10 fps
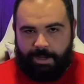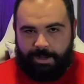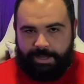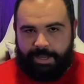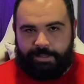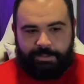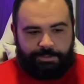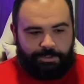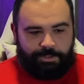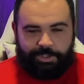Kage,
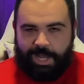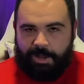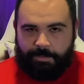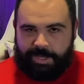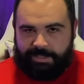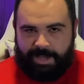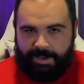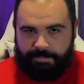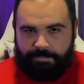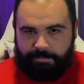this shadowy
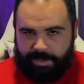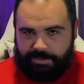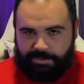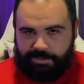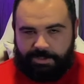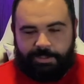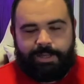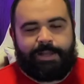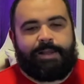type monster